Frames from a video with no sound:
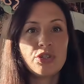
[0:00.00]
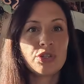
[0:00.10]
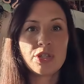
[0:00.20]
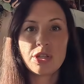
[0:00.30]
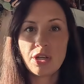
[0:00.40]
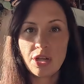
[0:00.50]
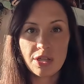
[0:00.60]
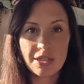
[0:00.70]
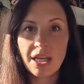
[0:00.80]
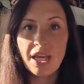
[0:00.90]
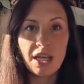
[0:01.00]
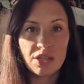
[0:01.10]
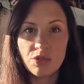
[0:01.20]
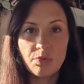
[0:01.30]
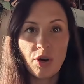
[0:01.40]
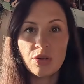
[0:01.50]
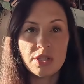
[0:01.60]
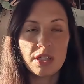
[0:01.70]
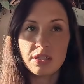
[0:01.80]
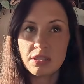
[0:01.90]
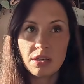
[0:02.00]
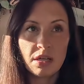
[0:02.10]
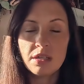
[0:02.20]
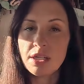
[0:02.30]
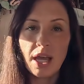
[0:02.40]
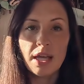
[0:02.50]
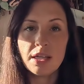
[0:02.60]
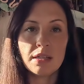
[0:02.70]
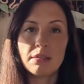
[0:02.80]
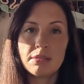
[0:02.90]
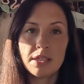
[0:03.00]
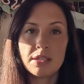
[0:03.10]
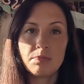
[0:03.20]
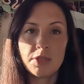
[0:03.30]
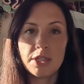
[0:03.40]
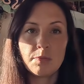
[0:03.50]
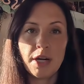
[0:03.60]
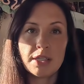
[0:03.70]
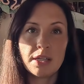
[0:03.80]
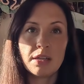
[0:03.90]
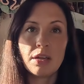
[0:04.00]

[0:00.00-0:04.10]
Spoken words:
is just ticking some boxes to get in since Brexit.